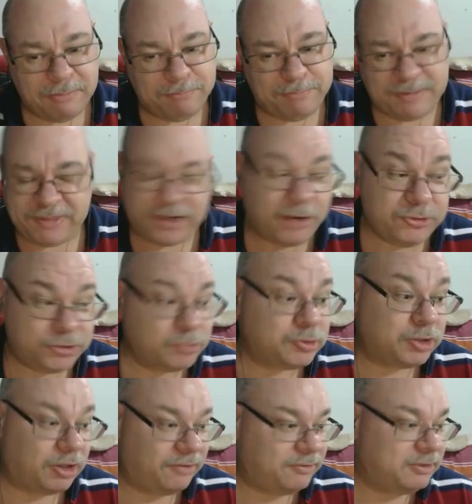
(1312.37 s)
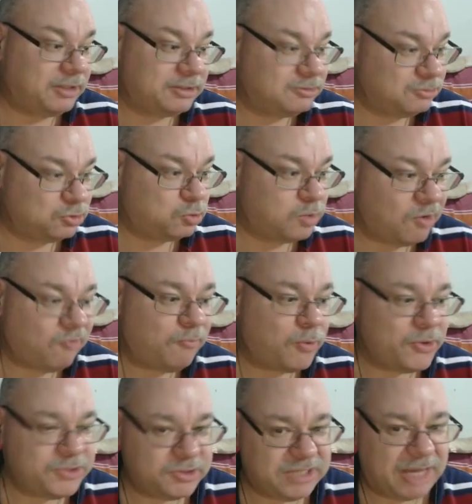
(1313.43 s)
but they don't do a lot. They're like 12
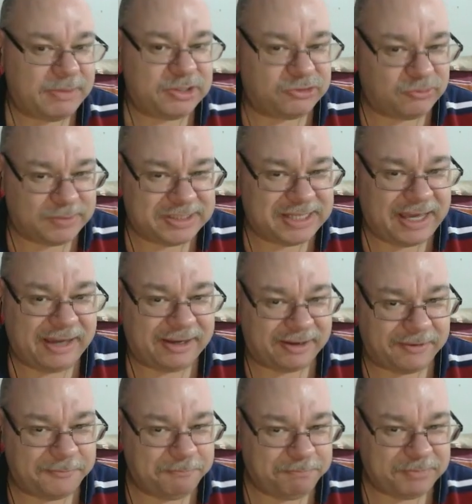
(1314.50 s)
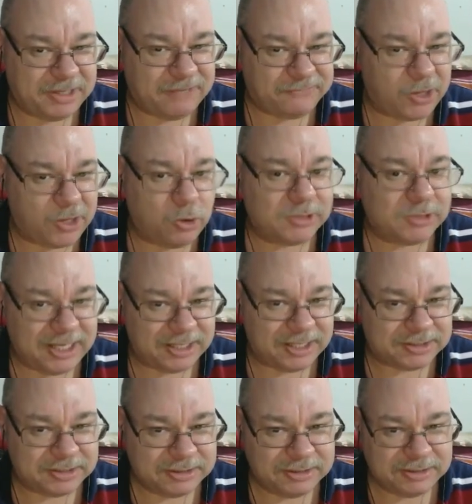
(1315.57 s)
points of damage from a dagger if they all
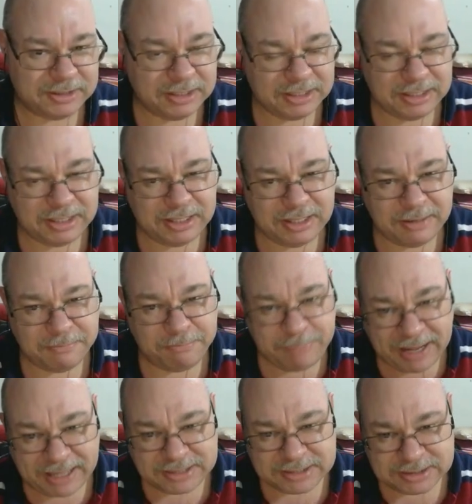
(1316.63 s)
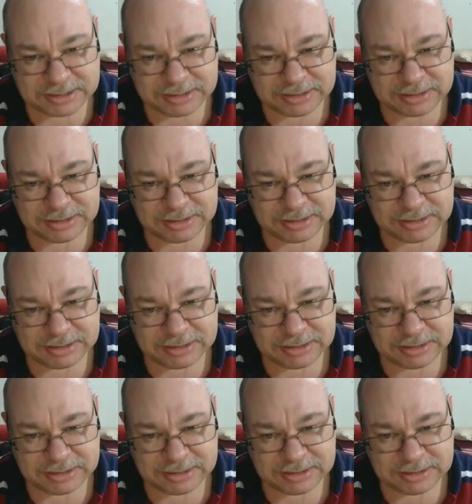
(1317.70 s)
hit. But